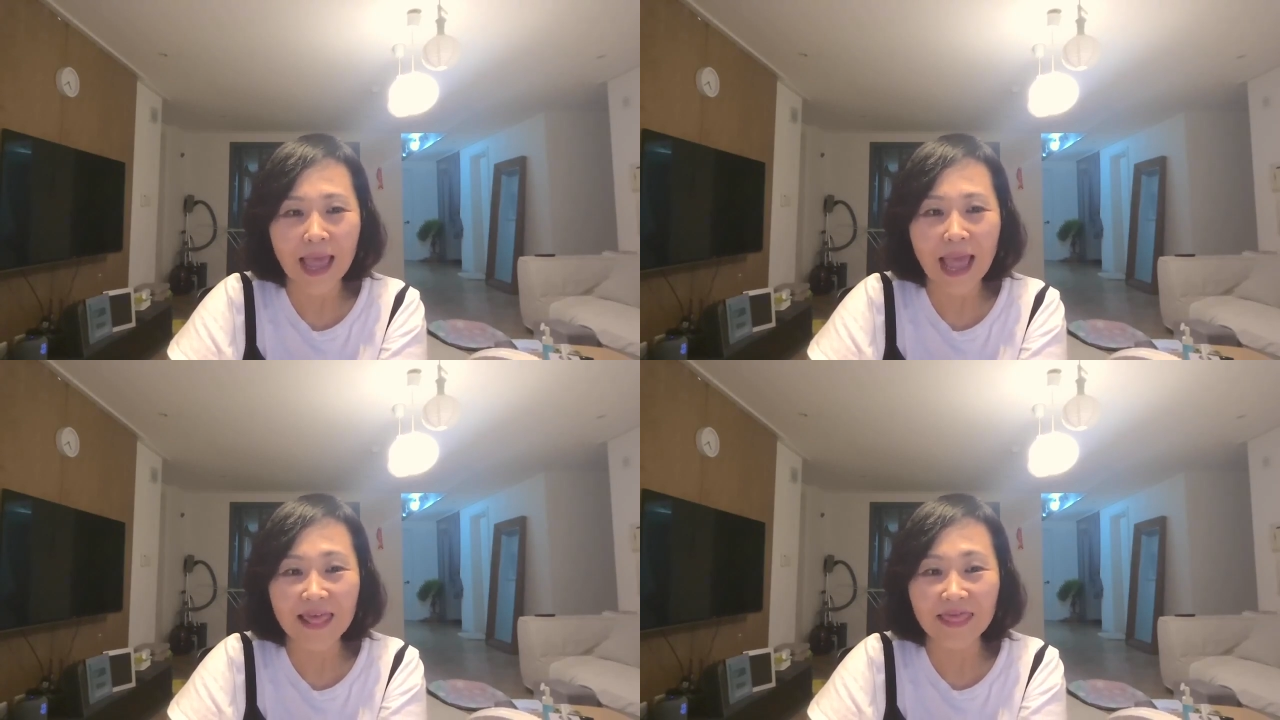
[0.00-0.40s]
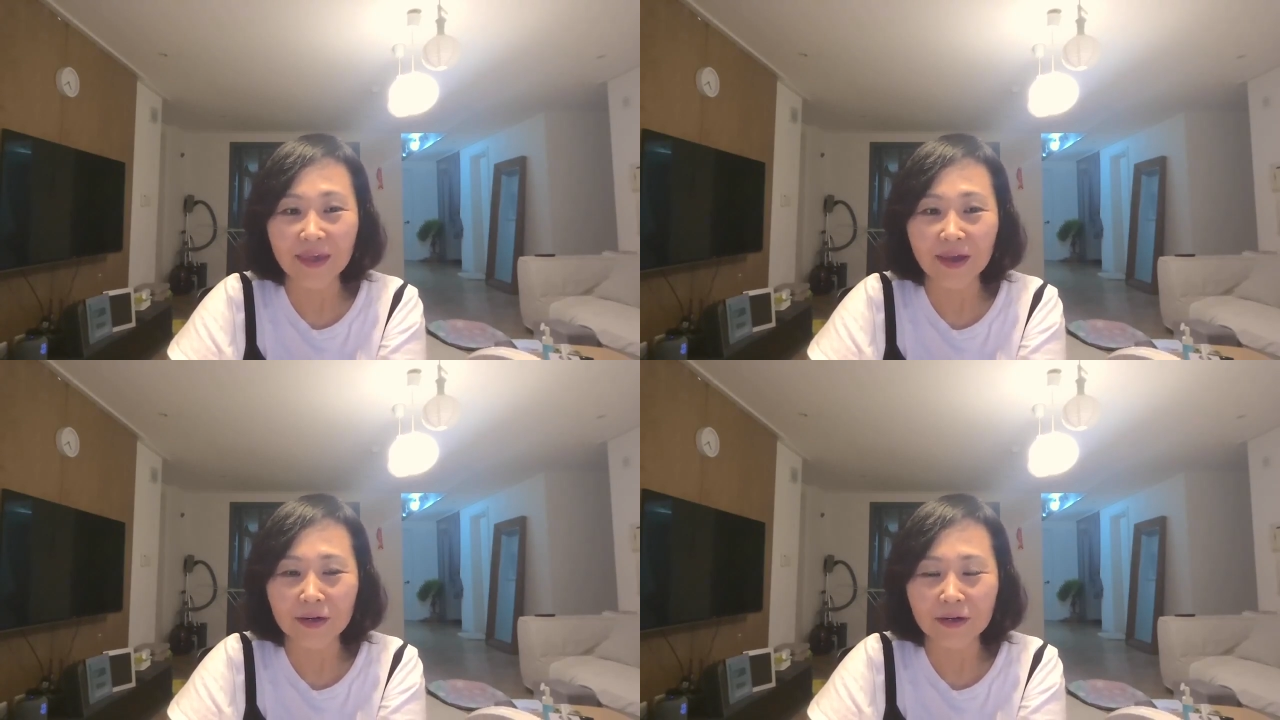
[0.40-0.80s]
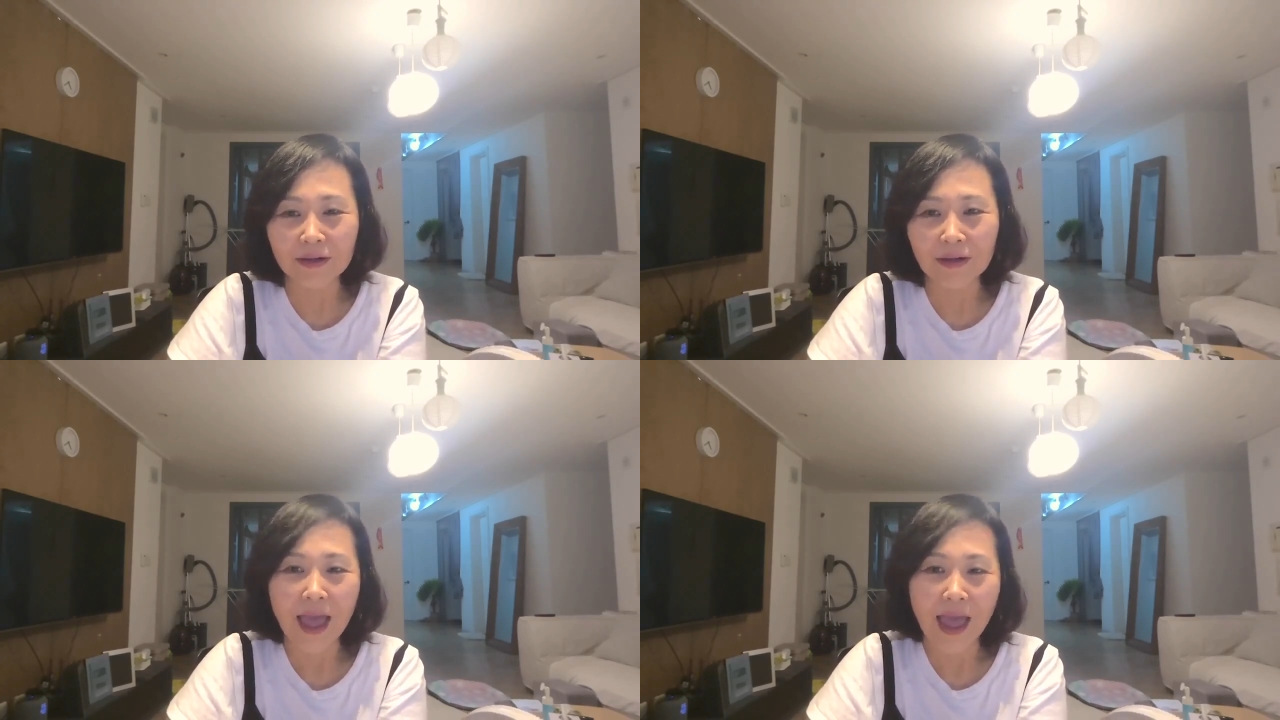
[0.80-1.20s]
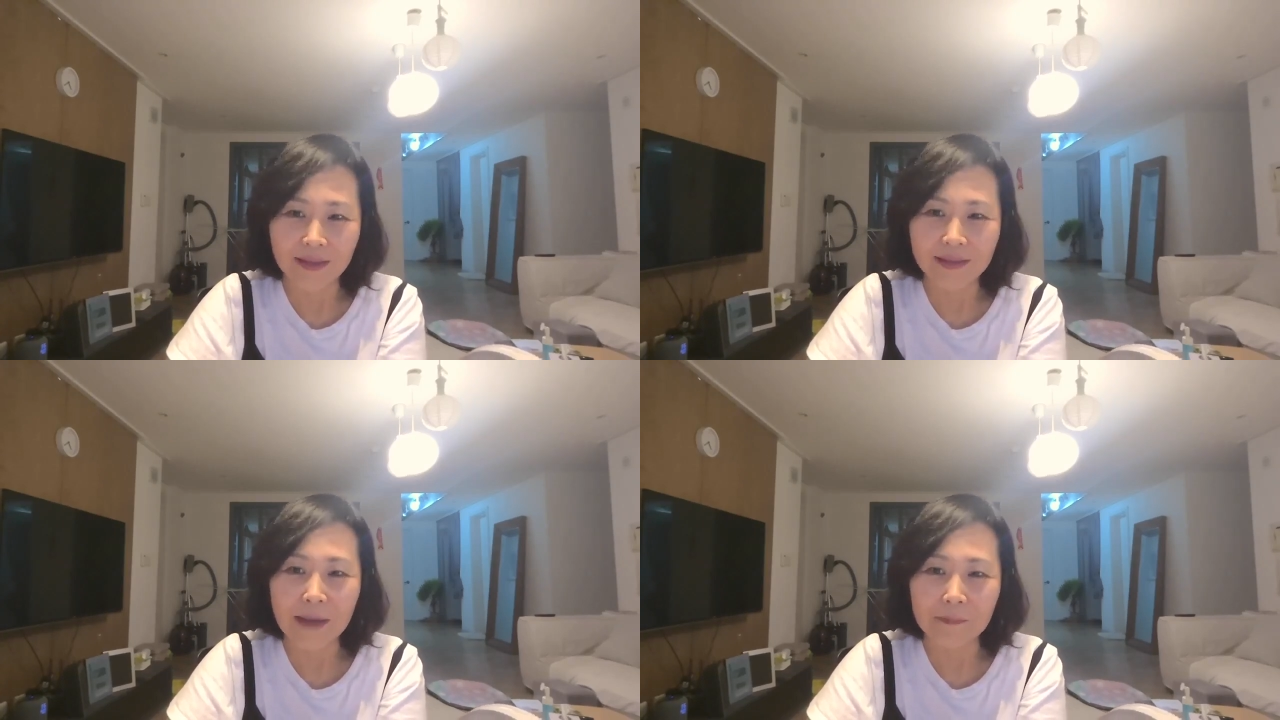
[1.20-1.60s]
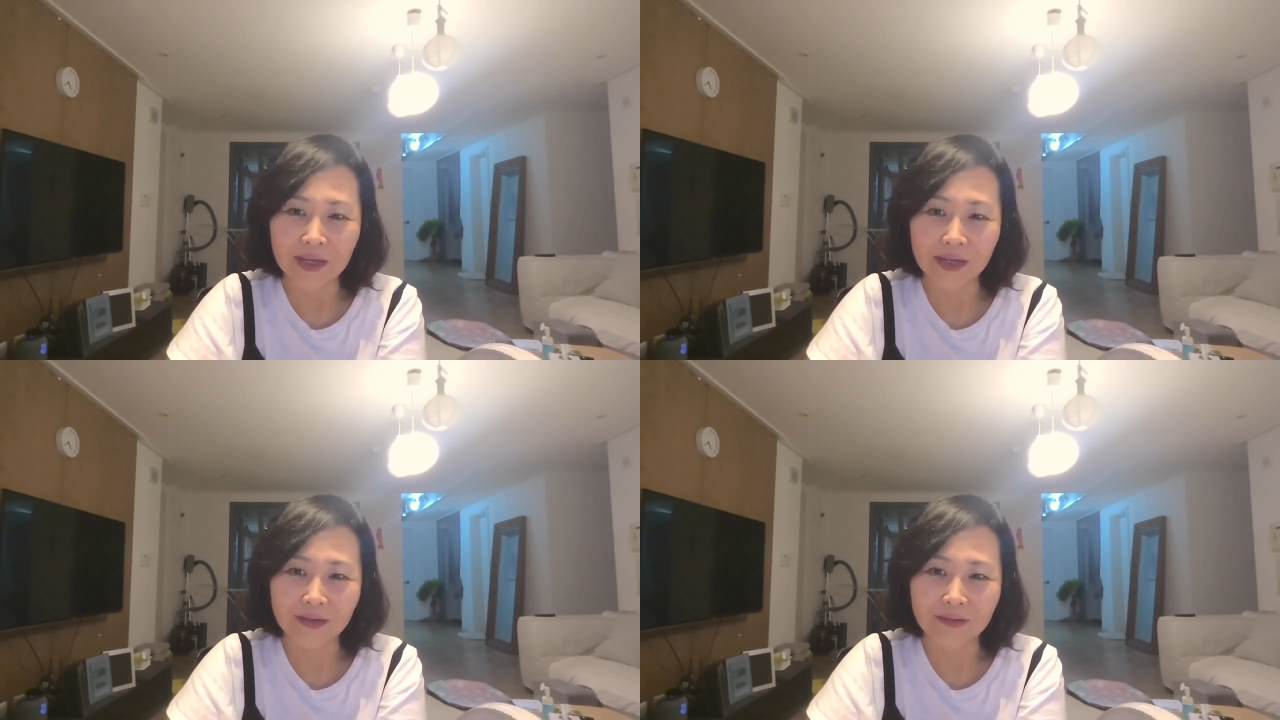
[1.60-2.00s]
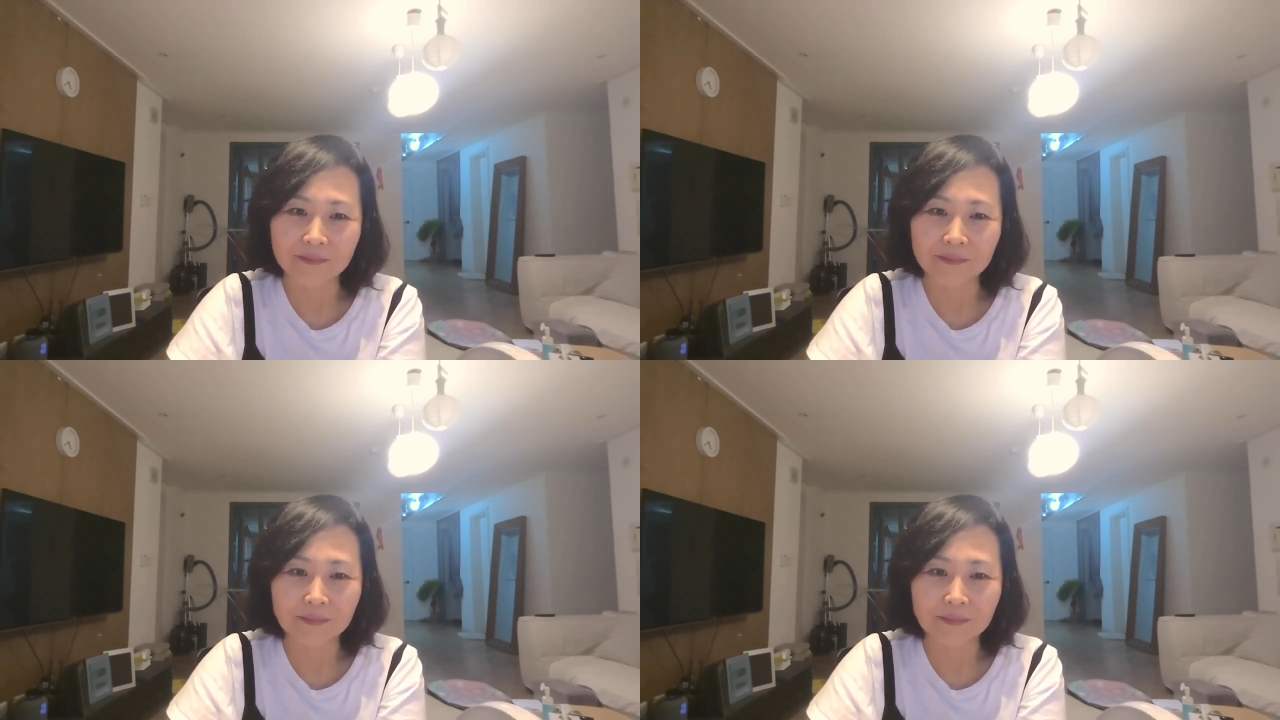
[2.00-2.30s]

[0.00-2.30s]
healthier and happier.